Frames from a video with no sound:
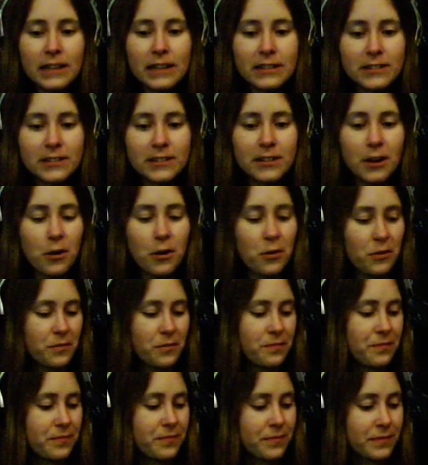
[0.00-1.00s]
So,
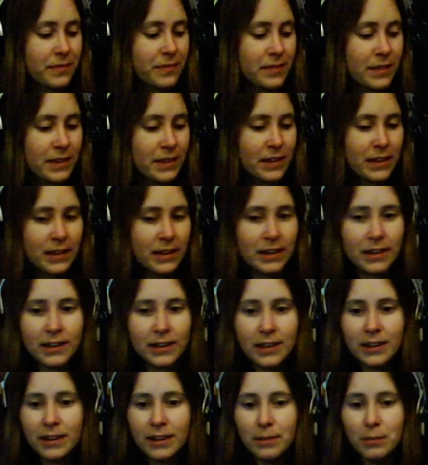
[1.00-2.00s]

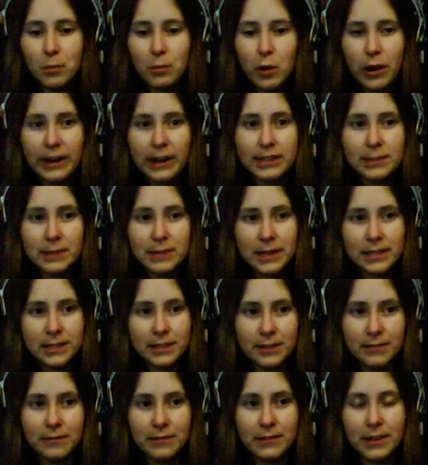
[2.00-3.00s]
more
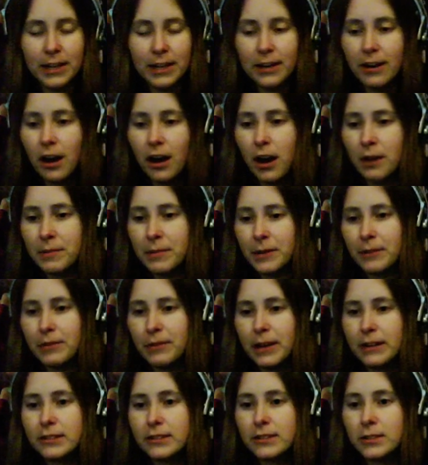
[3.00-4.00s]
expensive than augment rares.